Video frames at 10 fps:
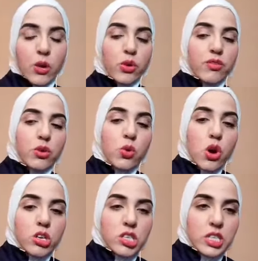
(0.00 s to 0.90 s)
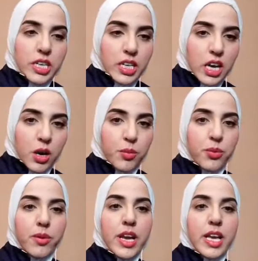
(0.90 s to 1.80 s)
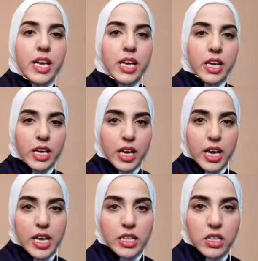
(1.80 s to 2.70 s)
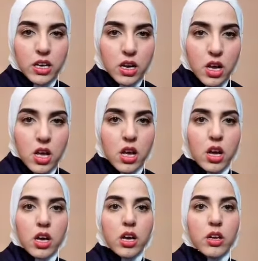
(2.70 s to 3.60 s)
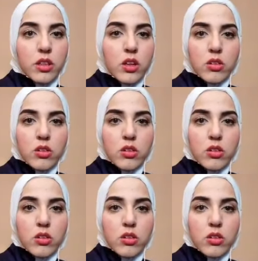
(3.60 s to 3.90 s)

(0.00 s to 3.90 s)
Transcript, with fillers: Now, if you are staying up praying and uh, uh,